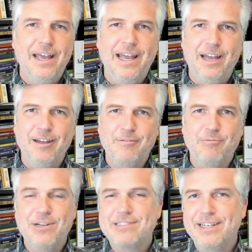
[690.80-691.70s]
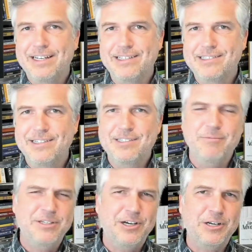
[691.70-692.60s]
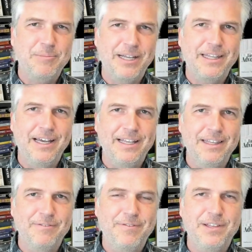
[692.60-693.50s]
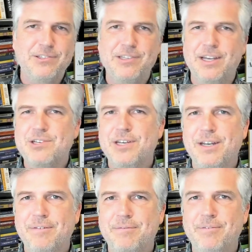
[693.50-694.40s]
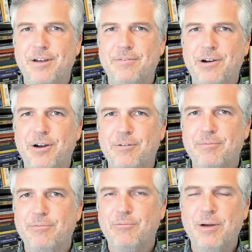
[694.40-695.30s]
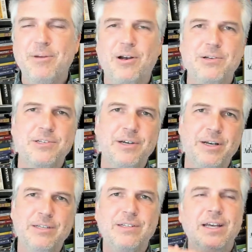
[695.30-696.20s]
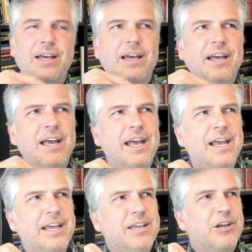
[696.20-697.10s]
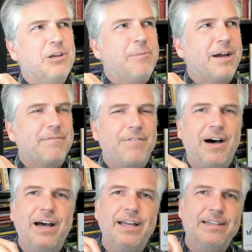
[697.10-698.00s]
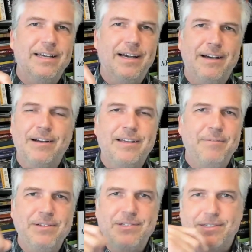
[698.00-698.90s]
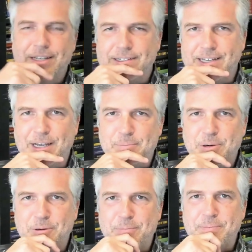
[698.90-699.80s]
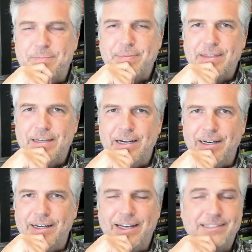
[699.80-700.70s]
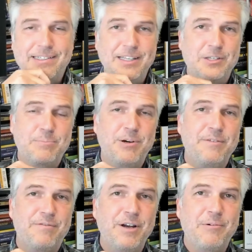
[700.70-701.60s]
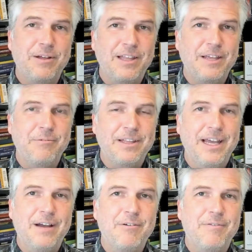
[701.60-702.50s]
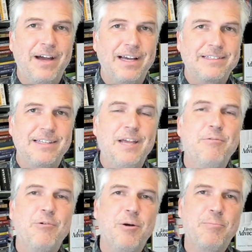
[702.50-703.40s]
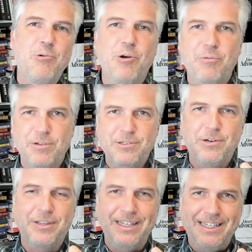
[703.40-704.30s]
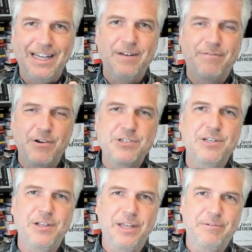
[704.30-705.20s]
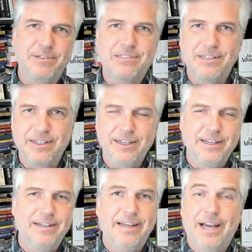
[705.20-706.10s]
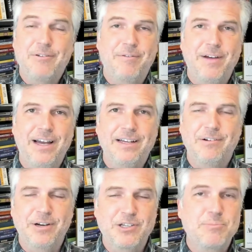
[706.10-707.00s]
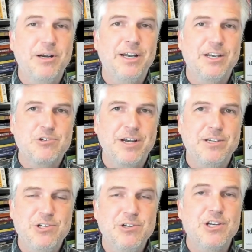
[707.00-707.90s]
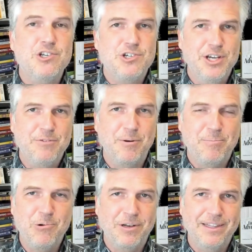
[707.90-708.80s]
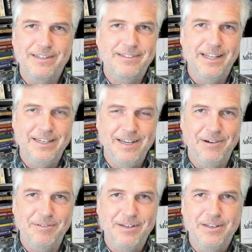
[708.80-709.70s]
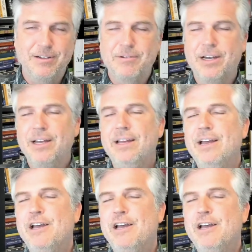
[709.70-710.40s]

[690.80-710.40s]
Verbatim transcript: and what's inconsistent. We talked about that in the fifth session of, of our webinar series. You know, you might find, uh, I'll give you just an example uh, and I see this pretty frequently with Equifax, they will report what's called the date of first delinquency. Equifax or Experian and TransUnion should report this, they don't. Okay.